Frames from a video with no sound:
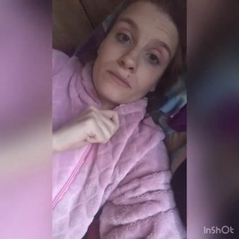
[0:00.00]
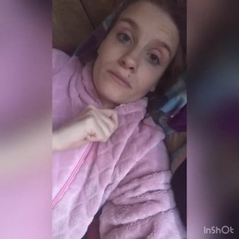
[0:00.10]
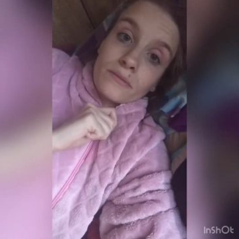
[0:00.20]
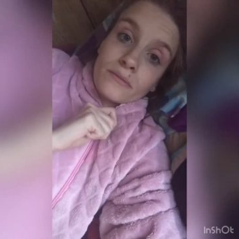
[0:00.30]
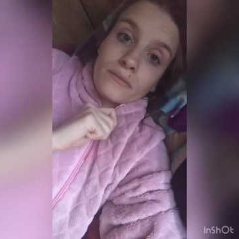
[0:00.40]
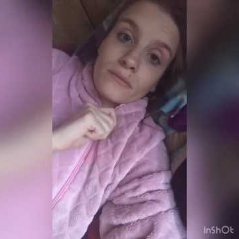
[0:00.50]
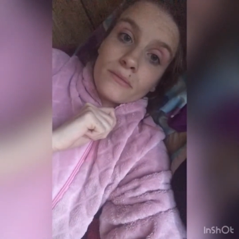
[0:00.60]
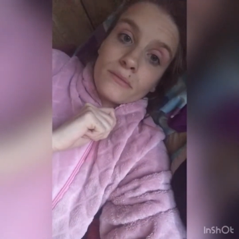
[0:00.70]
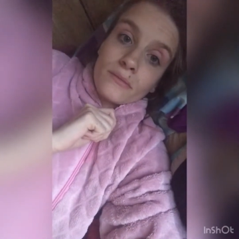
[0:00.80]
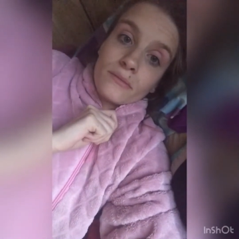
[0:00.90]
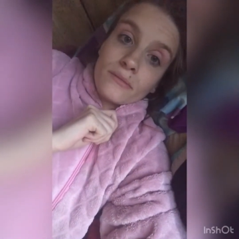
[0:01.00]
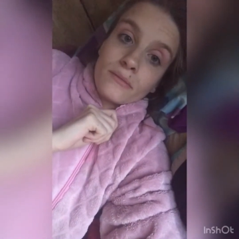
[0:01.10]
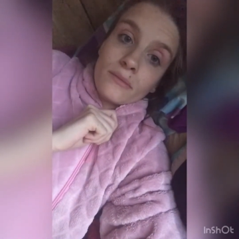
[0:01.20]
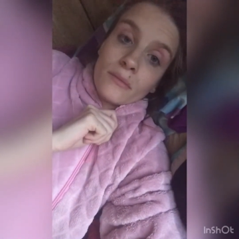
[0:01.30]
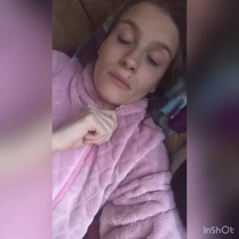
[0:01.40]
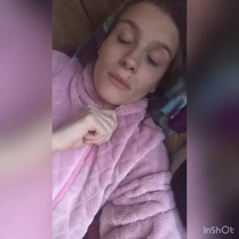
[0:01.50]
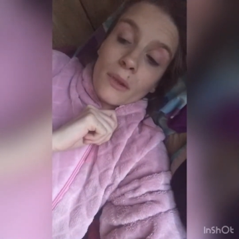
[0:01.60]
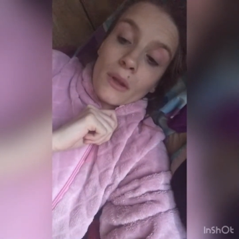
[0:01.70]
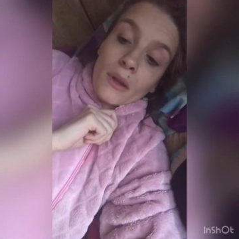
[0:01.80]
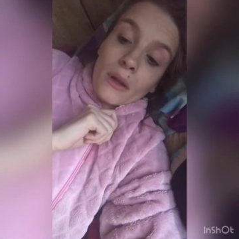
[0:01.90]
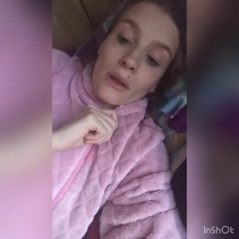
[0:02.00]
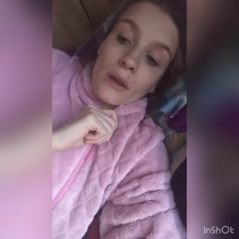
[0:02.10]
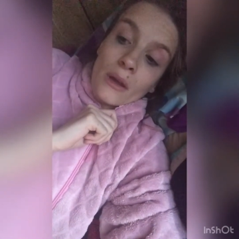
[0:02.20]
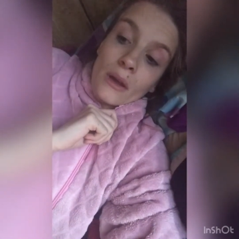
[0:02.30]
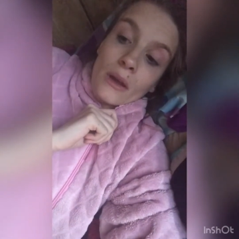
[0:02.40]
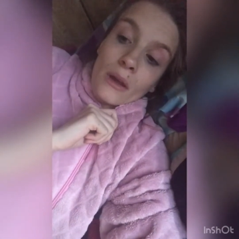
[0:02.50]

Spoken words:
Nothing is said.